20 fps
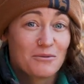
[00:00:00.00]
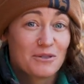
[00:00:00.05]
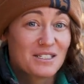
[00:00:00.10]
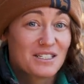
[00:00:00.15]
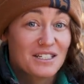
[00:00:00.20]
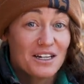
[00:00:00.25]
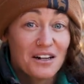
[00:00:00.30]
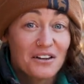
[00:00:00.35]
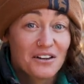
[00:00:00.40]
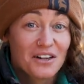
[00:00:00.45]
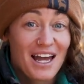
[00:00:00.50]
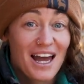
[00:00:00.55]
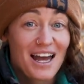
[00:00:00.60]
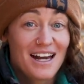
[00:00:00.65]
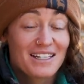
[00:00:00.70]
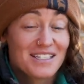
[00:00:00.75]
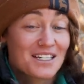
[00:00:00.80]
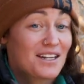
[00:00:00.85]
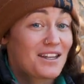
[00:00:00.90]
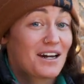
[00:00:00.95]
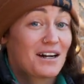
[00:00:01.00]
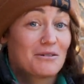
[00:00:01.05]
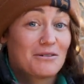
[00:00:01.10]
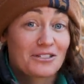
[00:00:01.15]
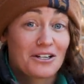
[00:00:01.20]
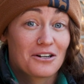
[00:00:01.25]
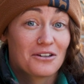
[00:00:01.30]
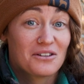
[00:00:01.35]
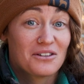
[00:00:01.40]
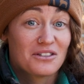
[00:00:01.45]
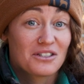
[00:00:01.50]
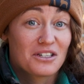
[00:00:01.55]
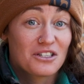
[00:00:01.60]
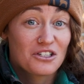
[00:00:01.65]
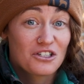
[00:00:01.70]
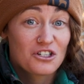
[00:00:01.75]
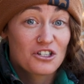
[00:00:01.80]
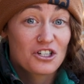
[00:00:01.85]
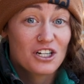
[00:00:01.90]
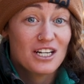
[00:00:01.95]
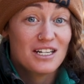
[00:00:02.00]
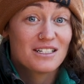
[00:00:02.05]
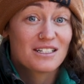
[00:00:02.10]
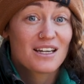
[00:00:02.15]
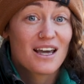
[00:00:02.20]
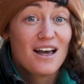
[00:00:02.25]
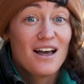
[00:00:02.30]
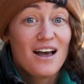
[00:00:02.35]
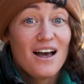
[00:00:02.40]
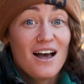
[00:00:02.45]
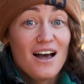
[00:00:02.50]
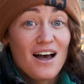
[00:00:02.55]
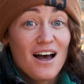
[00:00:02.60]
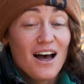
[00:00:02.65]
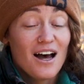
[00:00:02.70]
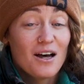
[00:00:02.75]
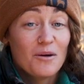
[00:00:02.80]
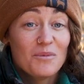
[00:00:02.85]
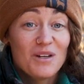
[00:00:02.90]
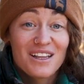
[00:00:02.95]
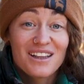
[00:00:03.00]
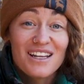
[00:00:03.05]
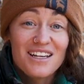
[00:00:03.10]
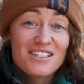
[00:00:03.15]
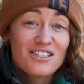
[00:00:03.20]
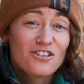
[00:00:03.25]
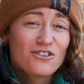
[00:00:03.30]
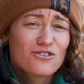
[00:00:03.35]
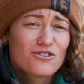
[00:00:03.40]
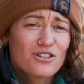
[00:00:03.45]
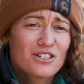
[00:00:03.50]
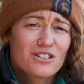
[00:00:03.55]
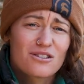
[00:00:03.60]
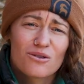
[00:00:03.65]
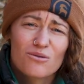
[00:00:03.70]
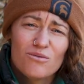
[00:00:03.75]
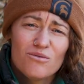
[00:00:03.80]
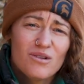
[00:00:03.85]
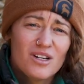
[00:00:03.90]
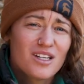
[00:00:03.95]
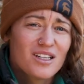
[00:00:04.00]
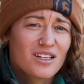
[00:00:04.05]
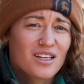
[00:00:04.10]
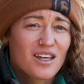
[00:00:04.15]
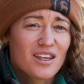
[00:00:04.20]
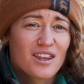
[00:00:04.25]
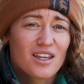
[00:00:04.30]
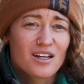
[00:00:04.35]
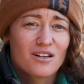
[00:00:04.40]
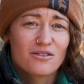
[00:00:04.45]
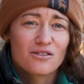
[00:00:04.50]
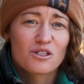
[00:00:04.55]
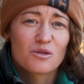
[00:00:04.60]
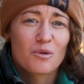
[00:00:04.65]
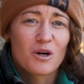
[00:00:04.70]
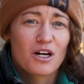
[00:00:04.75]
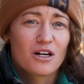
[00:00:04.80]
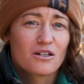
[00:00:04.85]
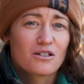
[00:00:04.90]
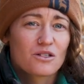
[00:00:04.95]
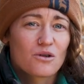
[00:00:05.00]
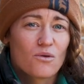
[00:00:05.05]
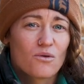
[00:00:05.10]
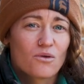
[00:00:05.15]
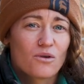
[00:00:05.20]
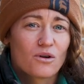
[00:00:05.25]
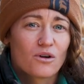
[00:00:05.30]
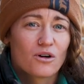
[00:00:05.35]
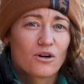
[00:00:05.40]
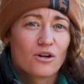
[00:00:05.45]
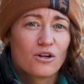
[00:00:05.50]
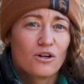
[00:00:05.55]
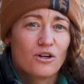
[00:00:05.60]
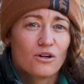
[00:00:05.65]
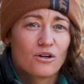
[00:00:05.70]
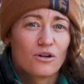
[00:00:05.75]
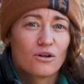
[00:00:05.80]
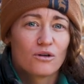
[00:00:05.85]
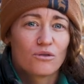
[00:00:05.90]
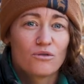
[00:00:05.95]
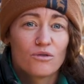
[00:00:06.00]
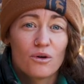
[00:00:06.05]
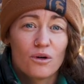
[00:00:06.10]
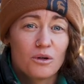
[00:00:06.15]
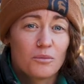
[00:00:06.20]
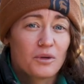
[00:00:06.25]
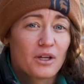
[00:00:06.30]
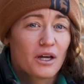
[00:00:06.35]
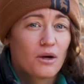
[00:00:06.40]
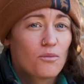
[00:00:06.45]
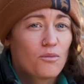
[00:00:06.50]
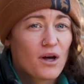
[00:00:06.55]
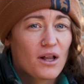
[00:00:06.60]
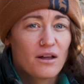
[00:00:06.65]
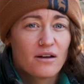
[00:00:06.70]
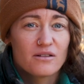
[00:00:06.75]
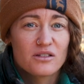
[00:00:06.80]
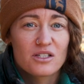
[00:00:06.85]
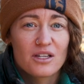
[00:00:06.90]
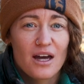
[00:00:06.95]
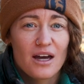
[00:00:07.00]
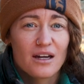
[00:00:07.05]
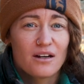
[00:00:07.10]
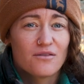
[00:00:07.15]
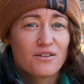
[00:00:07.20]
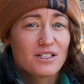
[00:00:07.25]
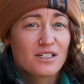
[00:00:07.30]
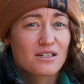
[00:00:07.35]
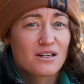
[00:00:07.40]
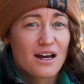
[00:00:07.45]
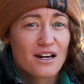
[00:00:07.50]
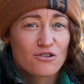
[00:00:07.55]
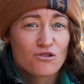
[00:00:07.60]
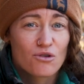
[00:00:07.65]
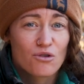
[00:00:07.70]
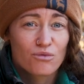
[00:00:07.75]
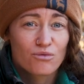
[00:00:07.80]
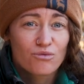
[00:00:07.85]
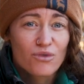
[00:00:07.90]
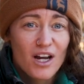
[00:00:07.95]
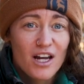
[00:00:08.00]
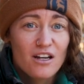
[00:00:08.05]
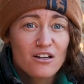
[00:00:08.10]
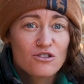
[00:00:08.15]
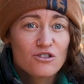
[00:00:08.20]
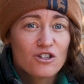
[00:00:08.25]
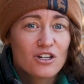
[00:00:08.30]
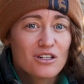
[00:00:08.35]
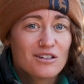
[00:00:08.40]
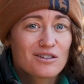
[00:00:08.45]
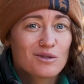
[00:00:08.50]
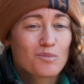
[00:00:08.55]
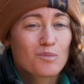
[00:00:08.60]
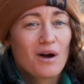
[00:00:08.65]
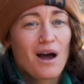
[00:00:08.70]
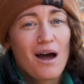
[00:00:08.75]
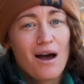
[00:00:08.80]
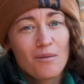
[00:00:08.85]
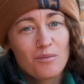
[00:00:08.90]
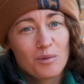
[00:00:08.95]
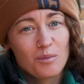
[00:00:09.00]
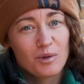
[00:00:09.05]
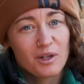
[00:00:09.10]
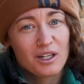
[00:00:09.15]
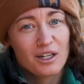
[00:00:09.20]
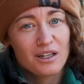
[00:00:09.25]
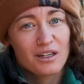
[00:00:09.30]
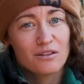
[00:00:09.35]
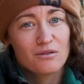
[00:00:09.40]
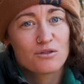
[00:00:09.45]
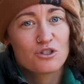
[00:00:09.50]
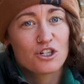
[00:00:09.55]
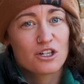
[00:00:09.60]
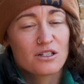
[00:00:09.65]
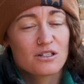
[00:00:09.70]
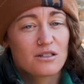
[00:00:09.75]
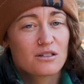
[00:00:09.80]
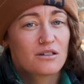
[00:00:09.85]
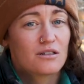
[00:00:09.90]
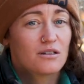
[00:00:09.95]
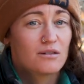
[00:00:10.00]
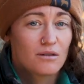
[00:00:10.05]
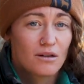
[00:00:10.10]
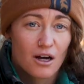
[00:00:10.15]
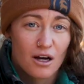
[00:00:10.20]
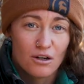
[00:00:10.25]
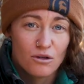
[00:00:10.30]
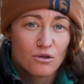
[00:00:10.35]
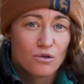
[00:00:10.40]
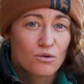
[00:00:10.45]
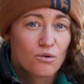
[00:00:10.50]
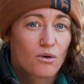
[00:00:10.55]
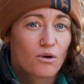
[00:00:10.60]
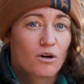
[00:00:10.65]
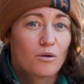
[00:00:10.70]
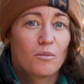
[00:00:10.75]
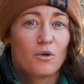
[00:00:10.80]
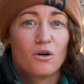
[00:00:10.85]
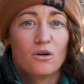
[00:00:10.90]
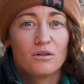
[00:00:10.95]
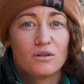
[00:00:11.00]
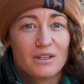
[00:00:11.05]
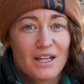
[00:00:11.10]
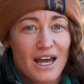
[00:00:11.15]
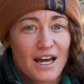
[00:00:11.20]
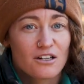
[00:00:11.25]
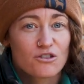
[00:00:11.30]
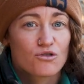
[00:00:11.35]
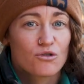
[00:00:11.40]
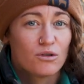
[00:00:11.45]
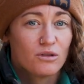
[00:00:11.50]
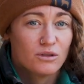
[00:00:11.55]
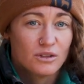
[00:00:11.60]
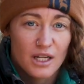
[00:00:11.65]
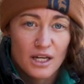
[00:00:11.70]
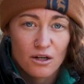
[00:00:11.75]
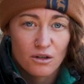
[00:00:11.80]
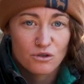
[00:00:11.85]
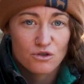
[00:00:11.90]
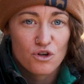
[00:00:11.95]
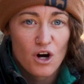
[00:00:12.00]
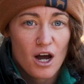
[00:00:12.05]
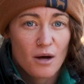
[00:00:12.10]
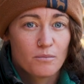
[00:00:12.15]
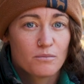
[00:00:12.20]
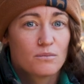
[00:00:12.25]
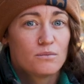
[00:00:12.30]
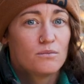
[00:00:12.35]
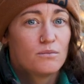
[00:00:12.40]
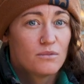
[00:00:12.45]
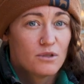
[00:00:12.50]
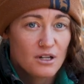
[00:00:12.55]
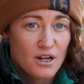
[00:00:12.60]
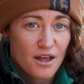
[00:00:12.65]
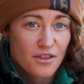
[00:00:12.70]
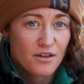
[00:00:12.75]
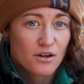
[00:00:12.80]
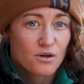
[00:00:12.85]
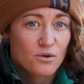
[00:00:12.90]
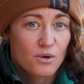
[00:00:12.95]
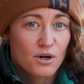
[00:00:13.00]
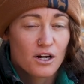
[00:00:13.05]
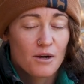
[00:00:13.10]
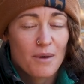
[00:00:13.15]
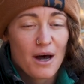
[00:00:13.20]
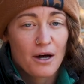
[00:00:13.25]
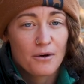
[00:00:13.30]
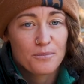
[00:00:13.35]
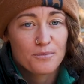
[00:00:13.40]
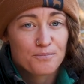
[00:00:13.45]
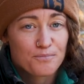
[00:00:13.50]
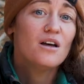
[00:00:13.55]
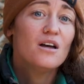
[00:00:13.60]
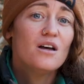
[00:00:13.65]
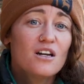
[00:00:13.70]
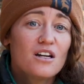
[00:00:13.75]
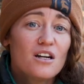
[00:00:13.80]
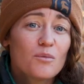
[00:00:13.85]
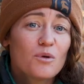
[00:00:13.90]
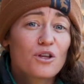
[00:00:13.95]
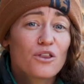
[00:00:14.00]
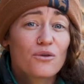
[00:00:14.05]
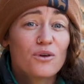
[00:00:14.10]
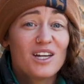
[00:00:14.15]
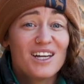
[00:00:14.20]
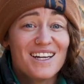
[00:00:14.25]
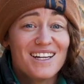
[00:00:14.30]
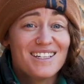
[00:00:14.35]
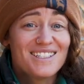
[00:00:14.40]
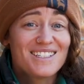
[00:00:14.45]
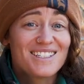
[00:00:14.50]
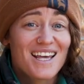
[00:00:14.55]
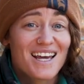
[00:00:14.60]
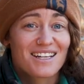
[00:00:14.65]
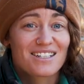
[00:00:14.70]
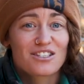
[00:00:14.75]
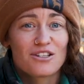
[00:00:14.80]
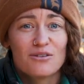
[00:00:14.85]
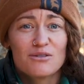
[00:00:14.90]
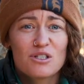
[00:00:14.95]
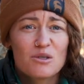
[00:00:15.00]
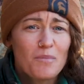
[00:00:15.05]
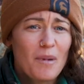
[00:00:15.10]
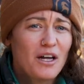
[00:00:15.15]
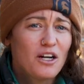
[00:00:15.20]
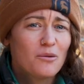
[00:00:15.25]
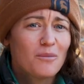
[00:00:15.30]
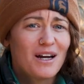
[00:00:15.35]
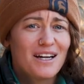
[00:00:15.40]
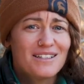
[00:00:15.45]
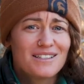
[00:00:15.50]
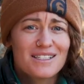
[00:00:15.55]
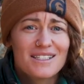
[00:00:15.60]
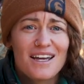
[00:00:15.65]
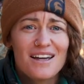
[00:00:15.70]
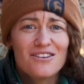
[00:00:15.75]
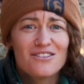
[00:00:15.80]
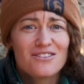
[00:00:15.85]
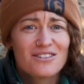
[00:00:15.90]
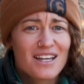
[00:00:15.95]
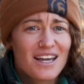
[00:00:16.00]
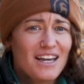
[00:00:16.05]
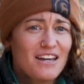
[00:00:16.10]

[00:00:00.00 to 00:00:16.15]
it was needle cast and that I was going to lose these trees. Unless your trees look really thin or sparse, or you're growing a plant well outside of its natural range, it's probably just a normal natural needle drop. Nothing to worry about. Number 3, insects. So spider mites, scales,